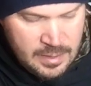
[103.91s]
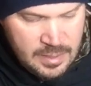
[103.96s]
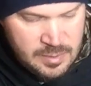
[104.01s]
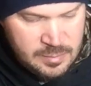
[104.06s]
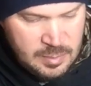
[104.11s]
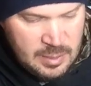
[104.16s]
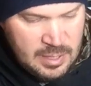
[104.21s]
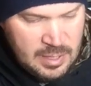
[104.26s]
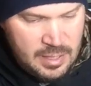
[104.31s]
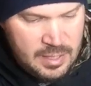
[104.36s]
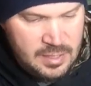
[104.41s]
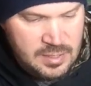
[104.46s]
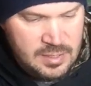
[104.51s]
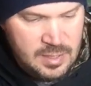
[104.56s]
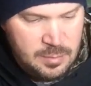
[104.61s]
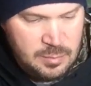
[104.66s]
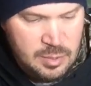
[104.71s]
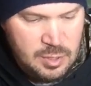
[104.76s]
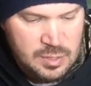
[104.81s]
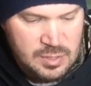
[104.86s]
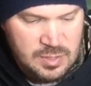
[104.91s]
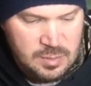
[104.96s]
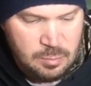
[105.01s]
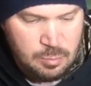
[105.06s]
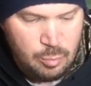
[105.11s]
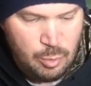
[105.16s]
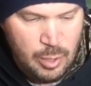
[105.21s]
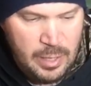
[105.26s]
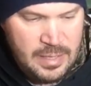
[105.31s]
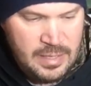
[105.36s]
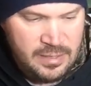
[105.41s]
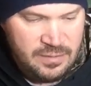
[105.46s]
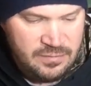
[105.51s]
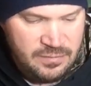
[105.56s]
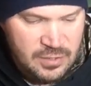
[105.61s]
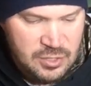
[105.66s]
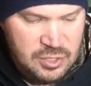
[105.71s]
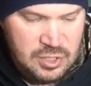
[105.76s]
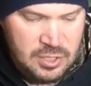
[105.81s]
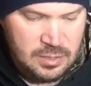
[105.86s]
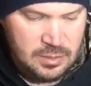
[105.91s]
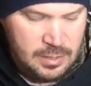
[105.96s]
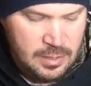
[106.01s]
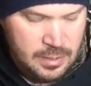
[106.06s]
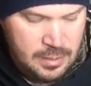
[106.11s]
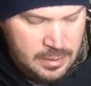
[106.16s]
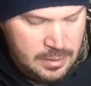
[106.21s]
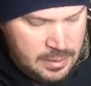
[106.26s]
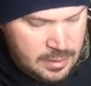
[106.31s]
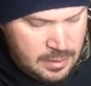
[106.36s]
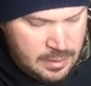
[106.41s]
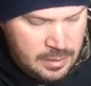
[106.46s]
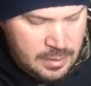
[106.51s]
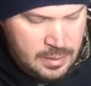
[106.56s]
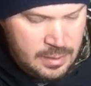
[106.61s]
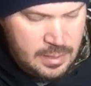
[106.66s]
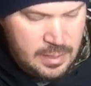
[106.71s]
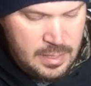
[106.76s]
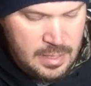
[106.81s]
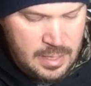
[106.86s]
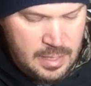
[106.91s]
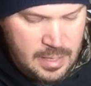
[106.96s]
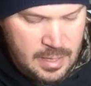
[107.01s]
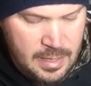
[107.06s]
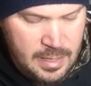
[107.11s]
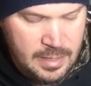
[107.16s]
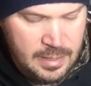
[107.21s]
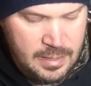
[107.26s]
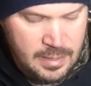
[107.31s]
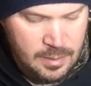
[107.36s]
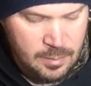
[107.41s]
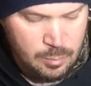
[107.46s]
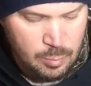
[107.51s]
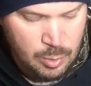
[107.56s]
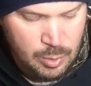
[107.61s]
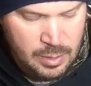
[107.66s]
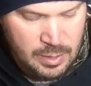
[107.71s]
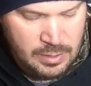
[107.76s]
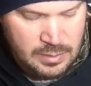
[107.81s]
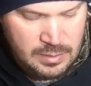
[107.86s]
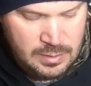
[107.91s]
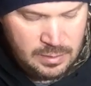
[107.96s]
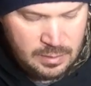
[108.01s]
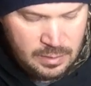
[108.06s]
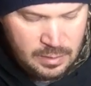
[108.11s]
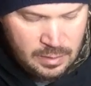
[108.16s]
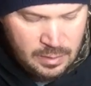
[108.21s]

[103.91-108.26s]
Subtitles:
is because I'm using braided fishing line, and I can put